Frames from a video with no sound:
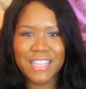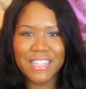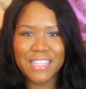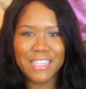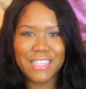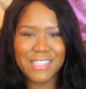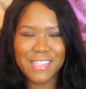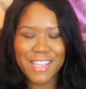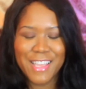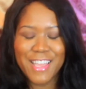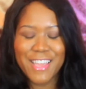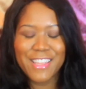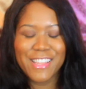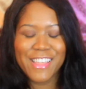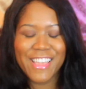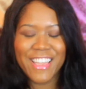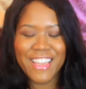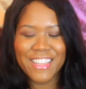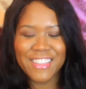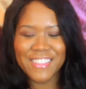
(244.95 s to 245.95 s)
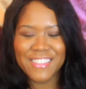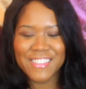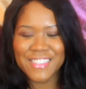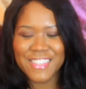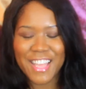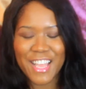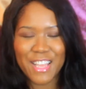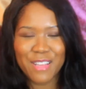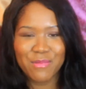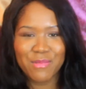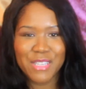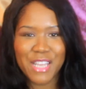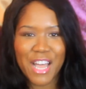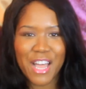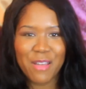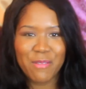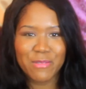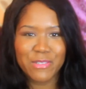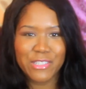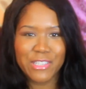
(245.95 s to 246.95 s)
And they say it like at the same
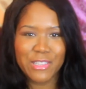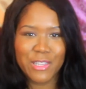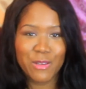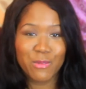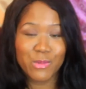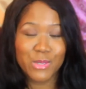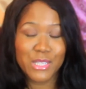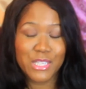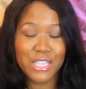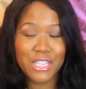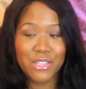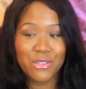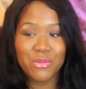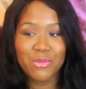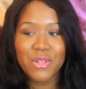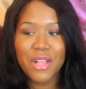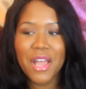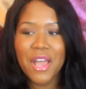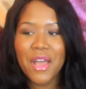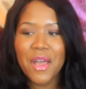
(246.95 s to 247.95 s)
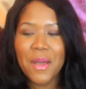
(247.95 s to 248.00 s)
time, which I thought was cute.